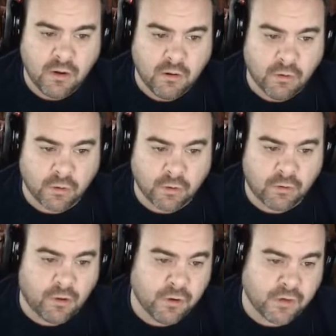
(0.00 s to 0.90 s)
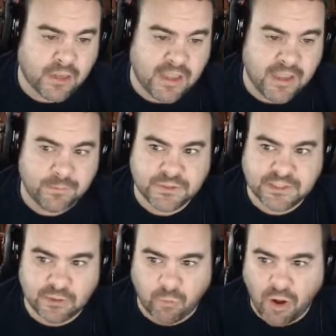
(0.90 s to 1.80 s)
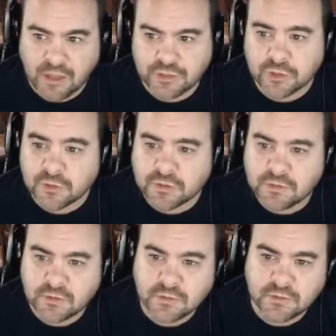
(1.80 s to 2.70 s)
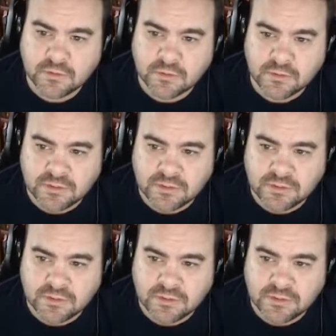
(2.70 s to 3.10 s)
are Clark, Epps, and Rogers. You see